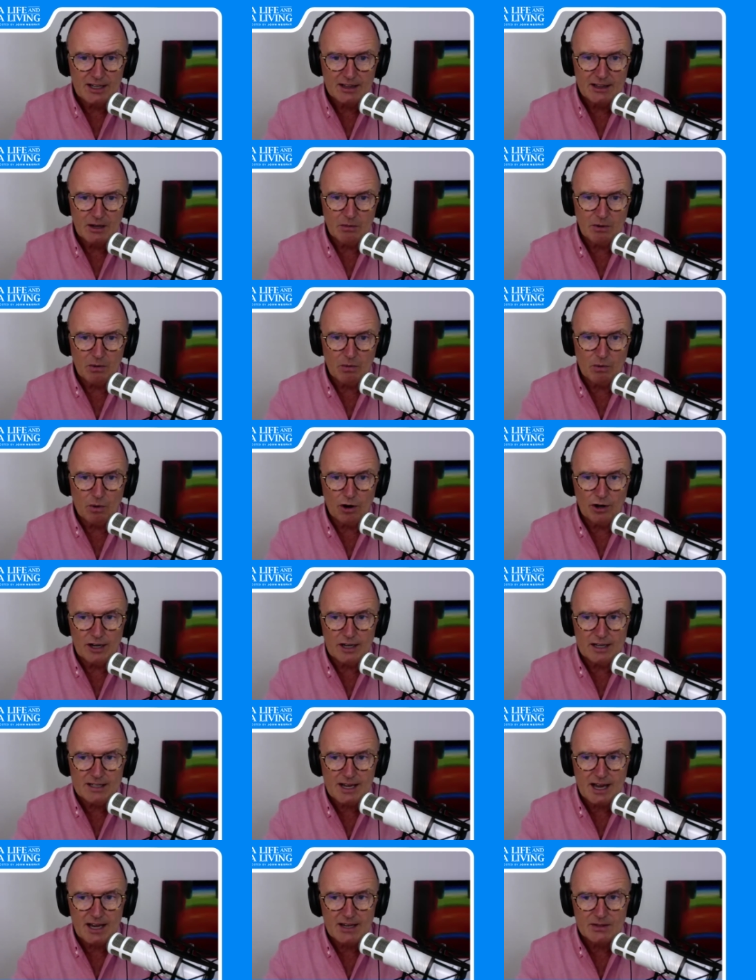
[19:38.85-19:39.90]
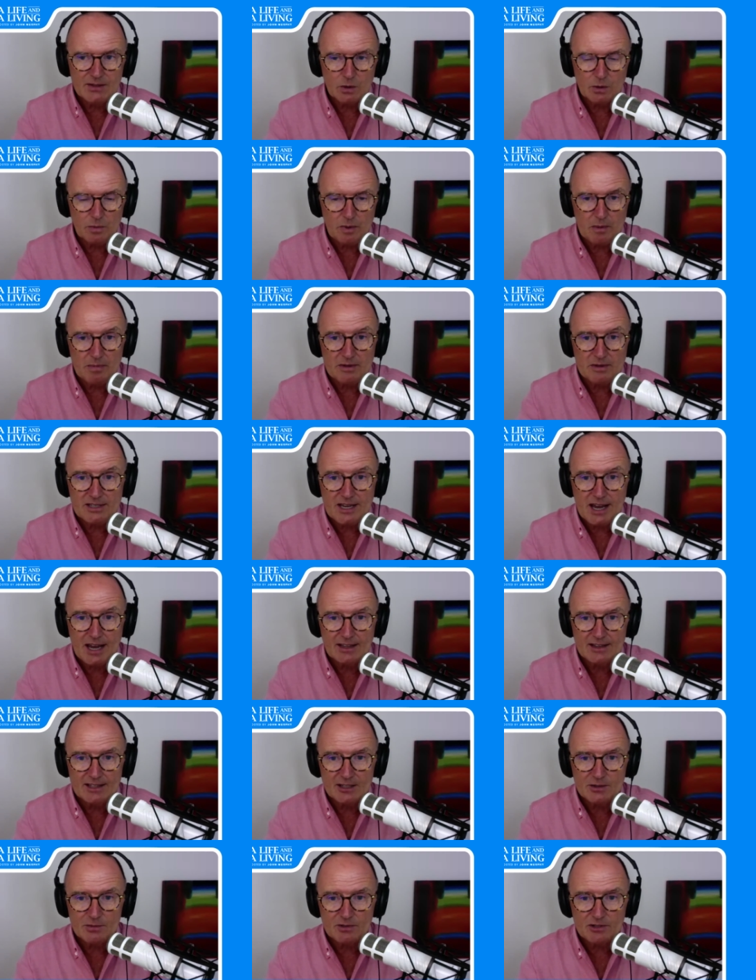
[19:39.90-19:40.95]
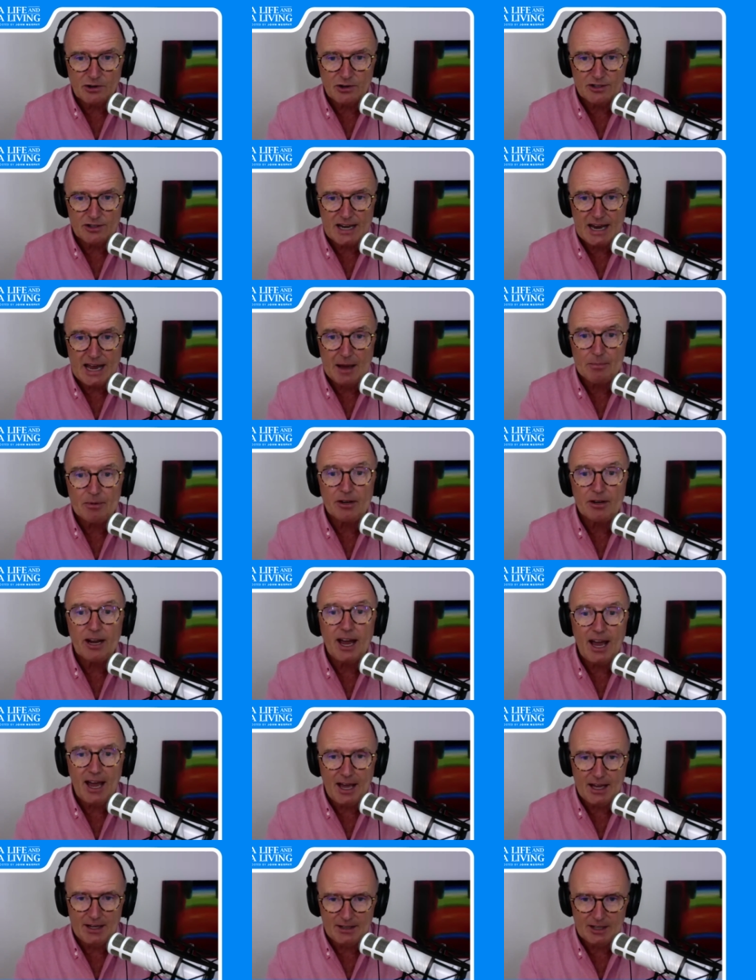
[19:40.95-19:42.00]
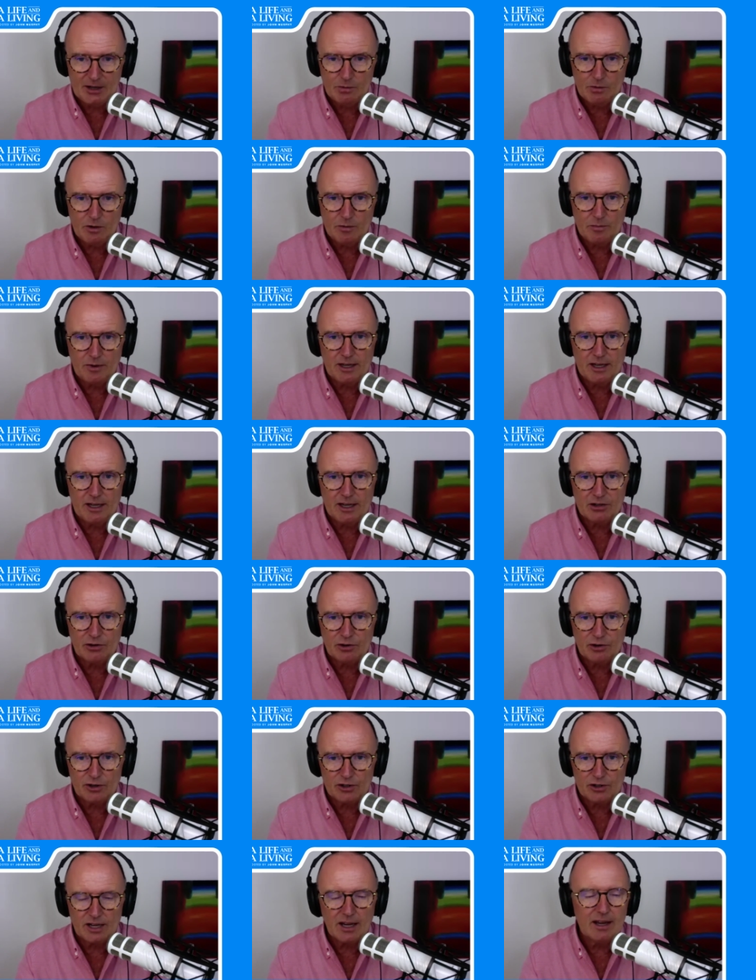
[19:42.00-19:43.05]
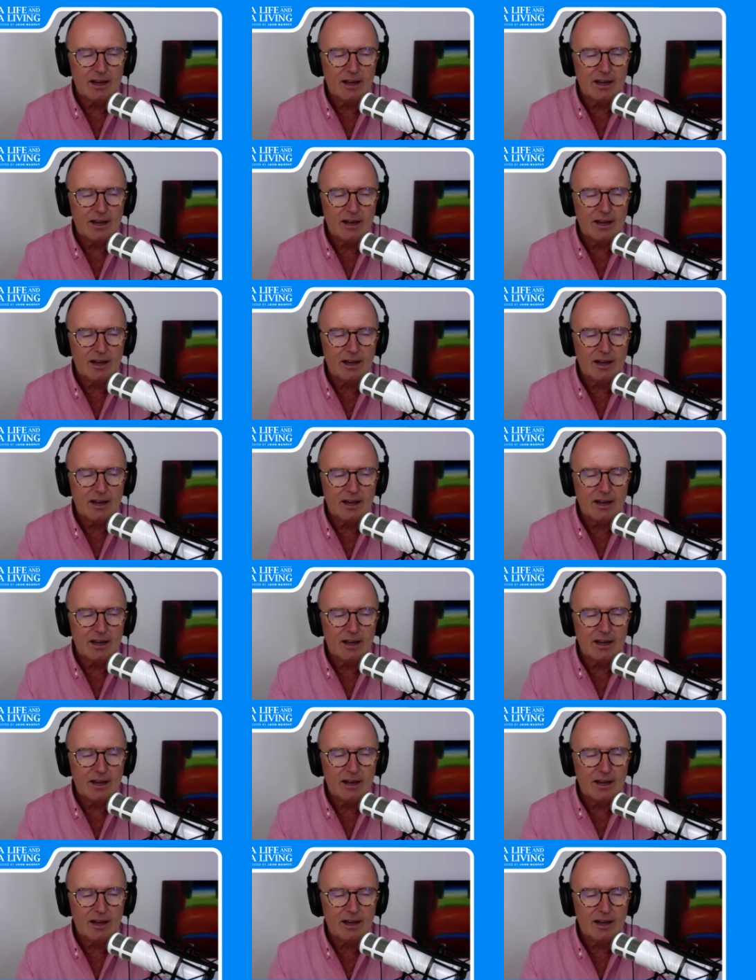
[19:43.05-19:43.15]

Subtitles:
there were warning signs, there were people saying this was going to happen, and they were being ignored.